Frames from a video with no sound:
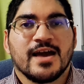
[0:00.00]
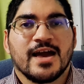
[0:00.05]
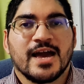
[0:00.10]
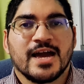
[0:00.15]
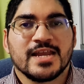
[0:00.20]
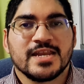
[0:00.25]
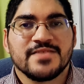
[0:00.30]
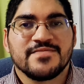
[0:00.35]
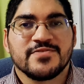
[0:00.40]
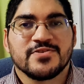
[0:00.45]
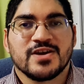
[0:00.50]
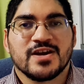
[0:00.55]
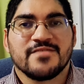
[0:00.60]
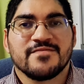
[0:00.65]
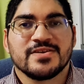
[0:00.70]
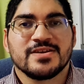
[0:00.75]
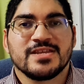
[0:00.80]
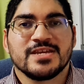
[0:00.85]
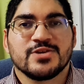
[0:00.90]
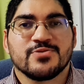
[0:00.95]
And if you
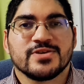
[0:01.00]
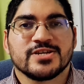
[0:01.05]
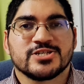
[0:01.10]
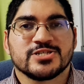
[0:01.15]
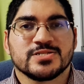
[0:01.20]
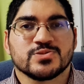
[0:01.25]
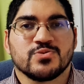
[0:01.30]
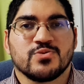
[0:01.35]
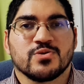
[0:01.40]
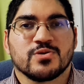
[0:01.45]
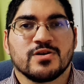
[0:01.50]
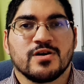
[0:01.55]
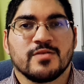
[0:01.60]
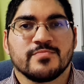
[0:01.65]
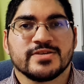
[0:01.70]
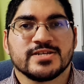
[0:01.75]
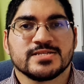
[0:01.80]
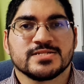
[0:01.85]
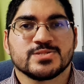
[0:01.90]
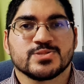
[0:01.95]
have any questions,
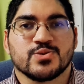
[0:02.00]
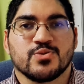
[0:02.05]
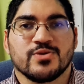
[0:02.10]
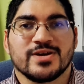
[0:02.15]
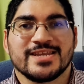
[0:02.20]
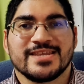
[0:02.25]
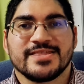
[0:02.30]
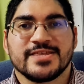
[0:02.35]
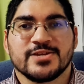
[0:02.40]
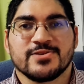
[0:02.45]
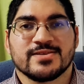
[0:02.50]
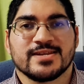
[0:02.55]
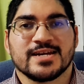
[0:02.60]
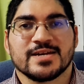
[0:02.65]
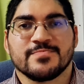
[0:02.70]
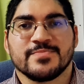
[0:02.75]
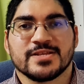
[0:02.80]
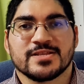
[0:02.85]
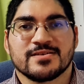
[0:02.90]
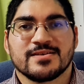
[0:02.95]
comments, or anything you'd like me to
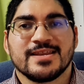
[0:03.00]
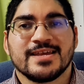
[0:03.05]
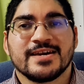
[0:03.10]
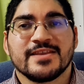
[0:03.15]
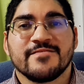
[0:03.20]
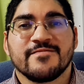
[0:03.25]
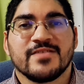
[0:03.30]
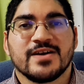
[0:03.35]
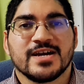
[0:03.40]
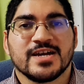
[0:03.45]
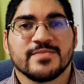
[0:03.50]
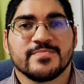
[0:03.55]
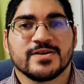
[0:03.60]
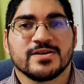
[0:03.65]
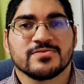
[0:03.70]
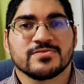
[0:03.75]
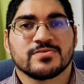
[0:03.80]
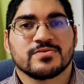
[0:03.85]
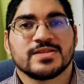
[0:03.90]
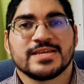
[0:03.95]
clarify
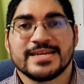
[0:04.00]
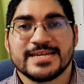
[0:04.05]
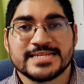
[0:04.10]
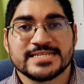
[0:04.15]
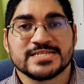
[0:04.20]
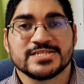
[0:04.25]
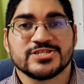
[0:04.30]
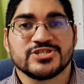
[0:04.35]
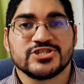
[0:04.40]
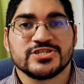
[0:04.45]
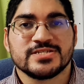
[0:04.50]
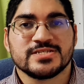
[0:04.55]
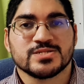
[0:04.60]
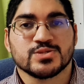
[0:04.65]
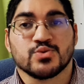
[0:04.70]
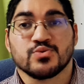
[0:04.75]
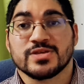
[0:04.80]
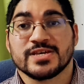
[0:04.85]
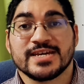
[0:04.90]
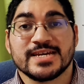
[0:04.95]
about ECGs or
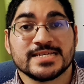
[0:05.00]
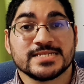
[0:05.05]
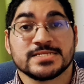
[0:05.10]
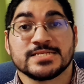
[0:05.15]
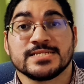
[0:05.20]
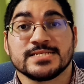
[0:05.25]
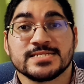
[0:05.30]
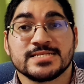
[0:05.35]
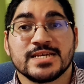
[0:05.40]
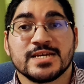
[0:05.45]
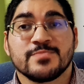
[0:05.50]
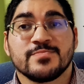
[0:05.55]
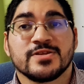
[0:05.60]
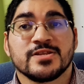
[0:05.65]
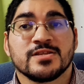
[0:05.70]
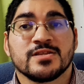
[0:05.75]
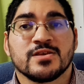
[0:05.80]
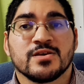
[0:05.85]
the ST segment,